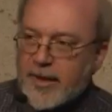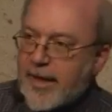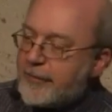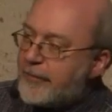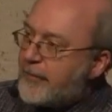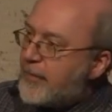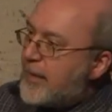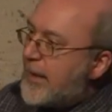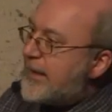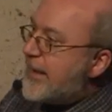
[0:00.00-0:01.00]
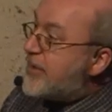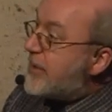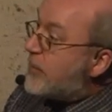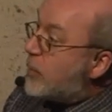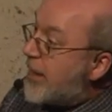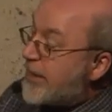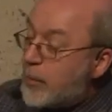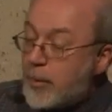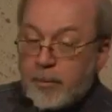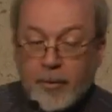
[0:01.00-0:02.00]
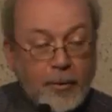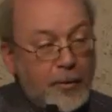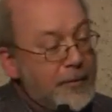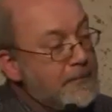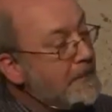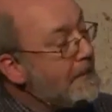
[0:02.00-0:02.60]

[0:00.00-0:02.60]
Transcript: life in Egypt where you were born.